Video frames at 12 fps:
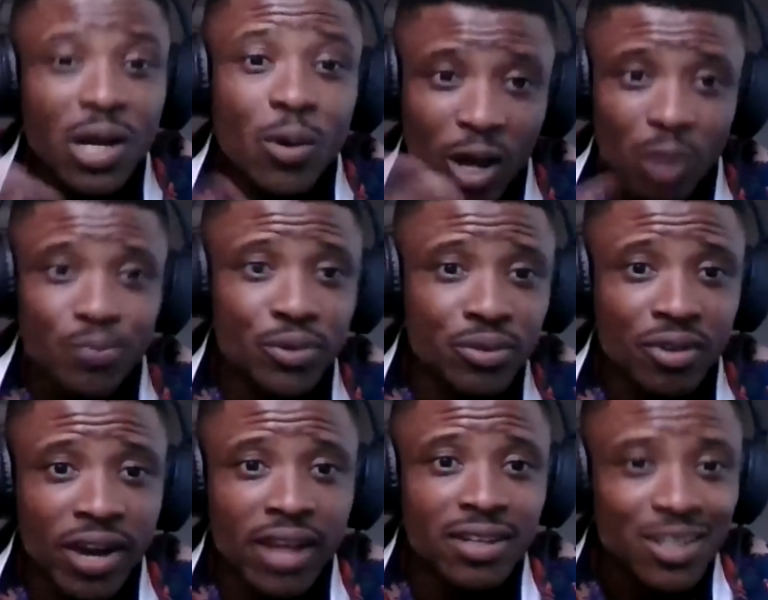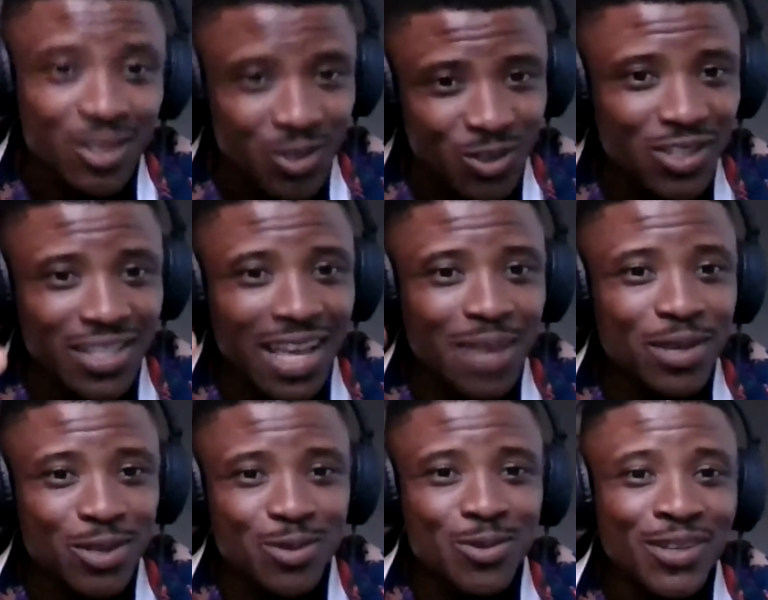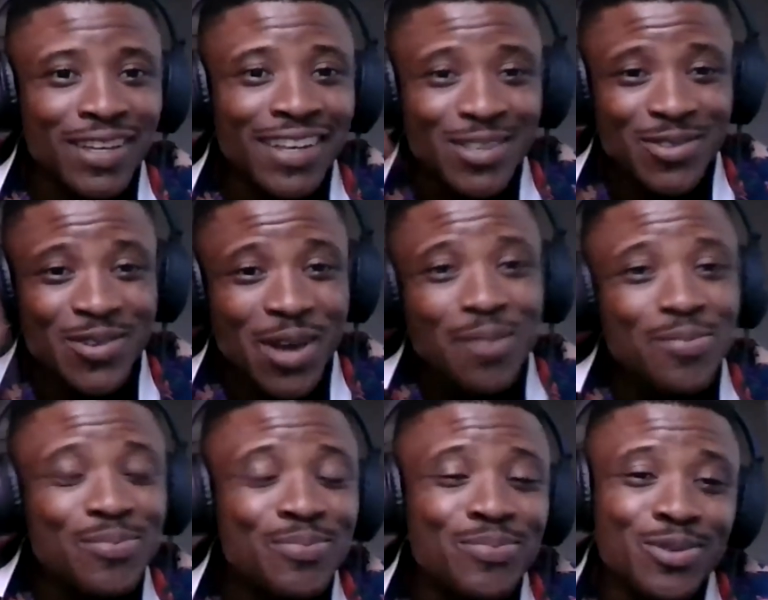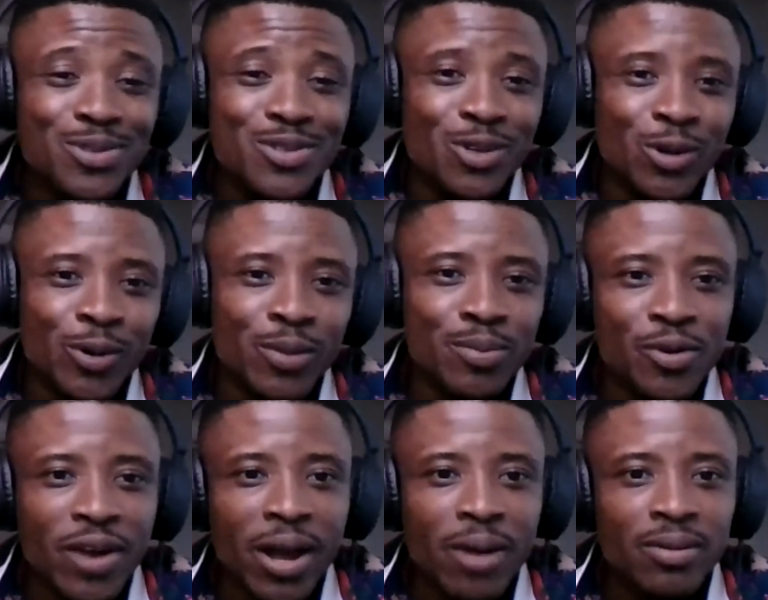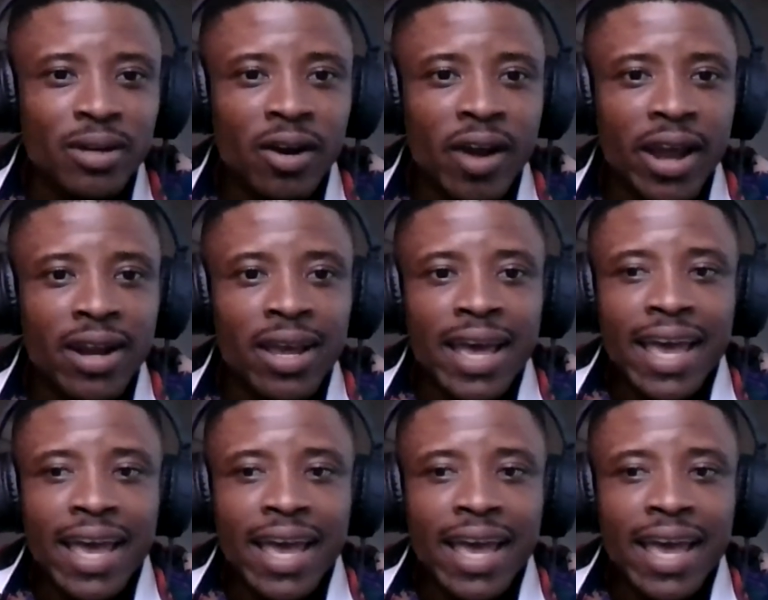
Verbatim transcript: I'll help you. All right. So just tag me to to help boost your morale. All right.